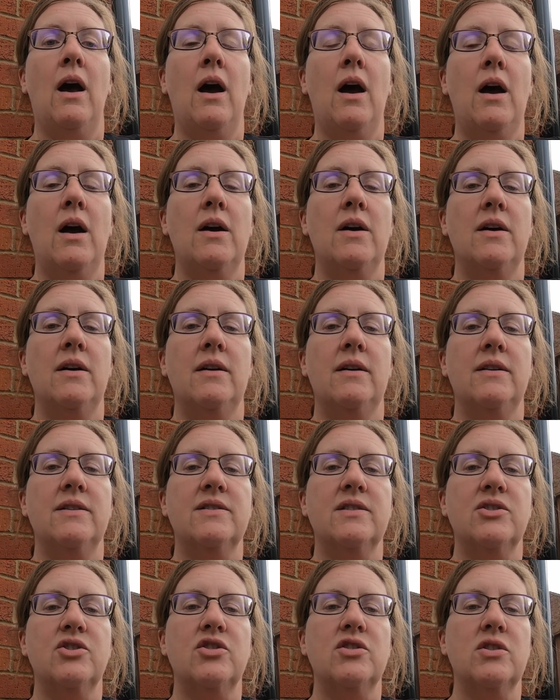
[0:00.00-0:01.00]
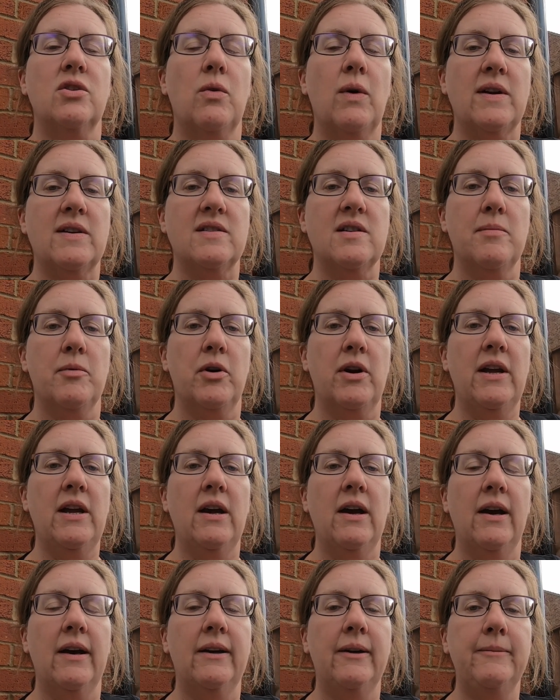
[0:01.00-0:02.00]
Uh, so just a quick
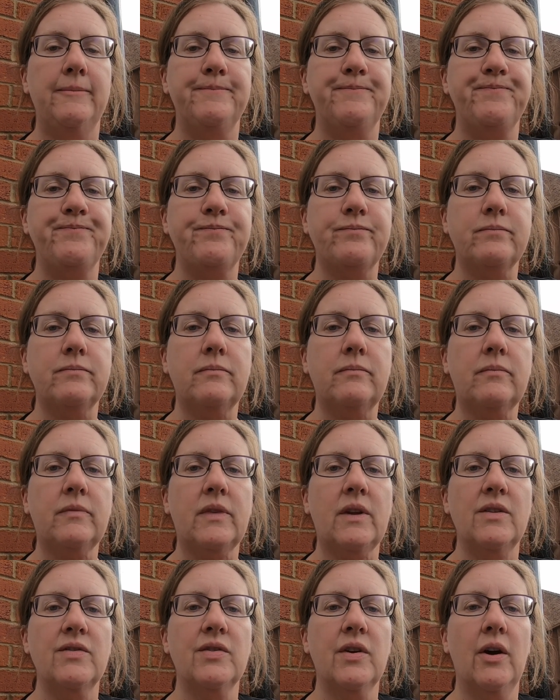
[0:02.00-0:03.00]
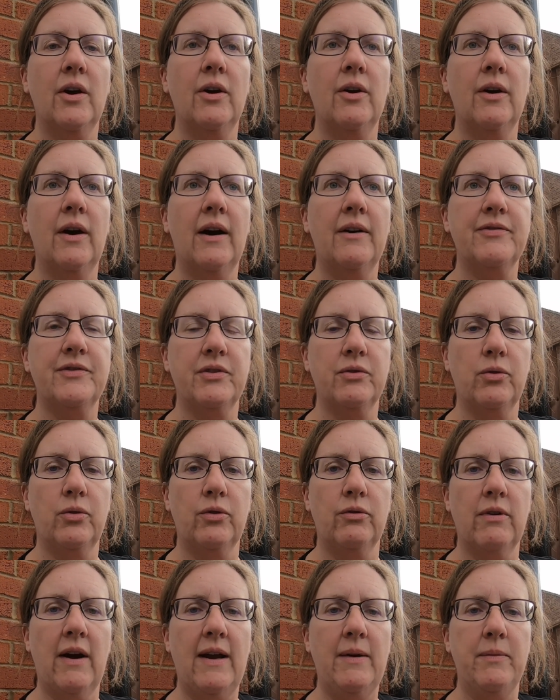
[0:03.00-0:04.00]
summary. So after
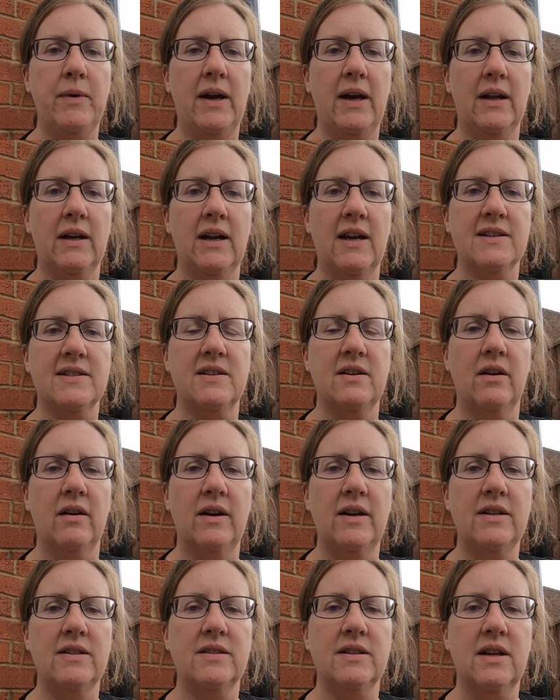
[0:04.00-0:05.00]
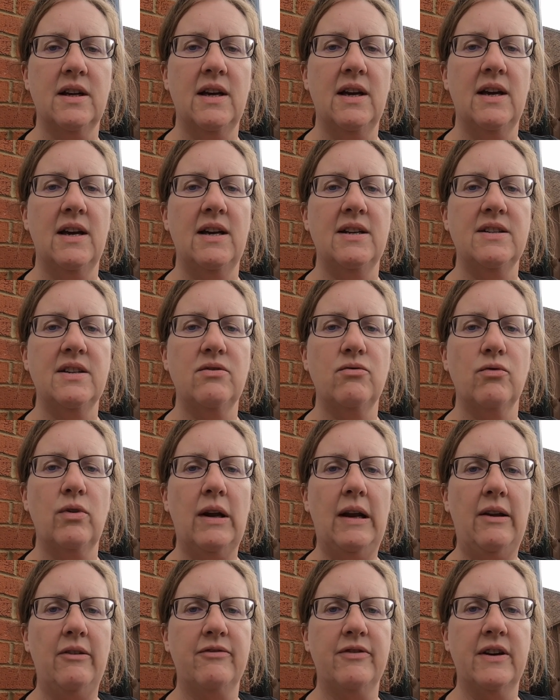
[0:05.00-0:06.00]
all the rain we had last night, it didn't
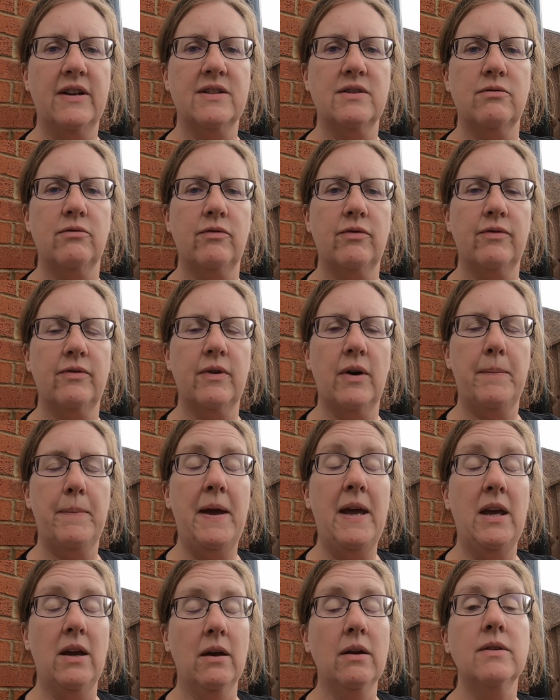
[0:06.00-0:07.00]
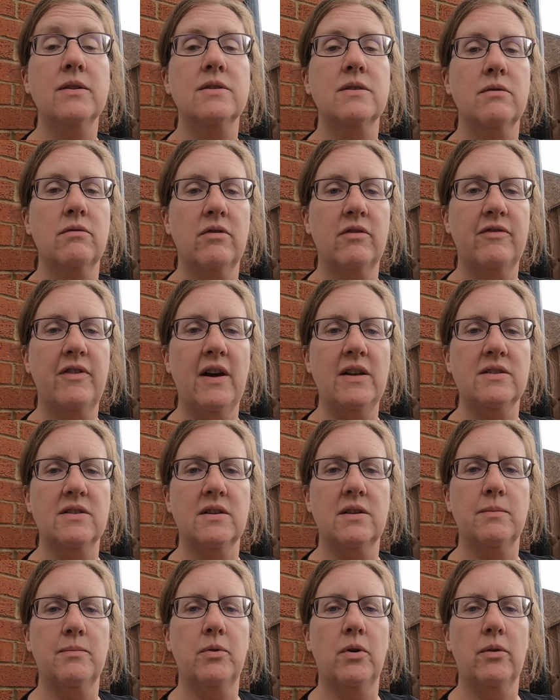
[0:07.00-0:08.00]
really appear to, appear to have
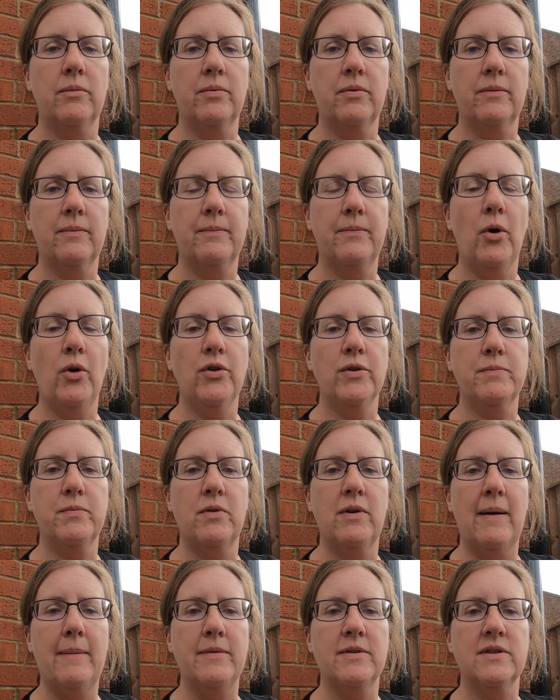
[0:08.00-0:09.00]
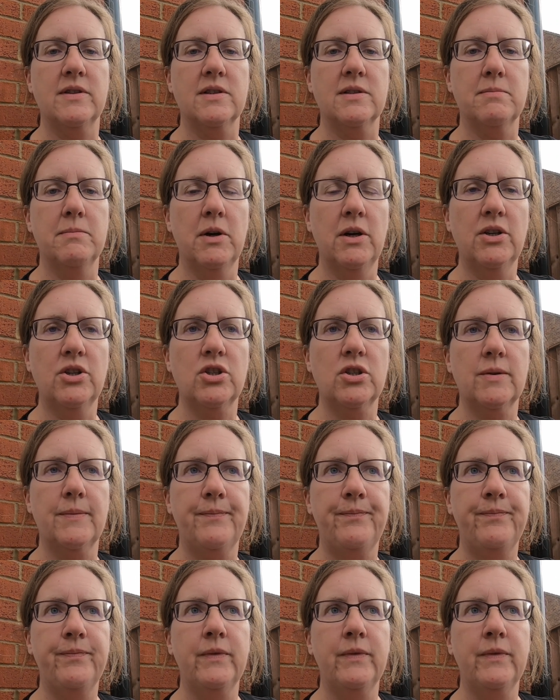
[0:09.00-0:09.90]
affected the pond, pond parameters much.